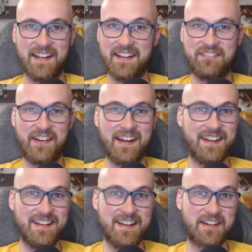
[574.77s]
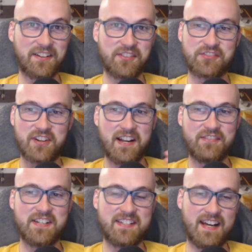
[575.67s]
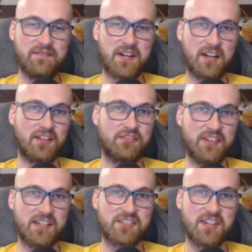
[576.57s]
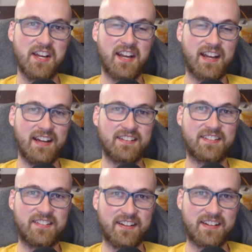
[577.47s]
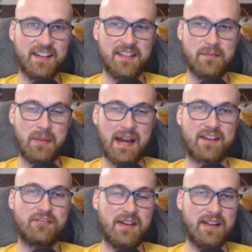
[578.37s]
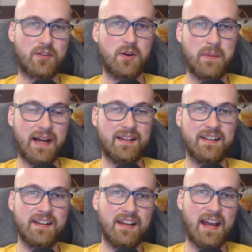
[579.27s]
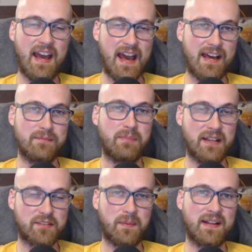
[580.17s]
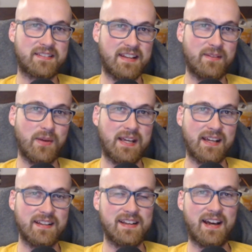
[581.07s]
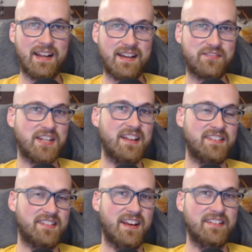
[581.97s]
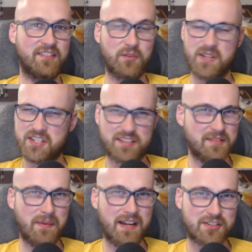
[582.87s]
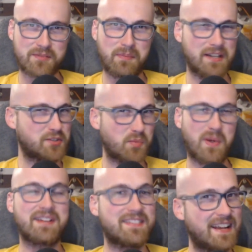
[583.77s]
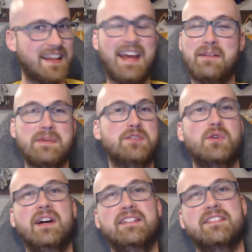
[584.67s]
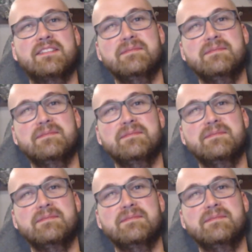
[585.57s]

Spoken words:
If I had a nickel for every time Cuttlefish got stuck in the back of my robot at Bet Spots that weekend, I'd have 10 cents, which isn't much, but it's weird that it happened twice.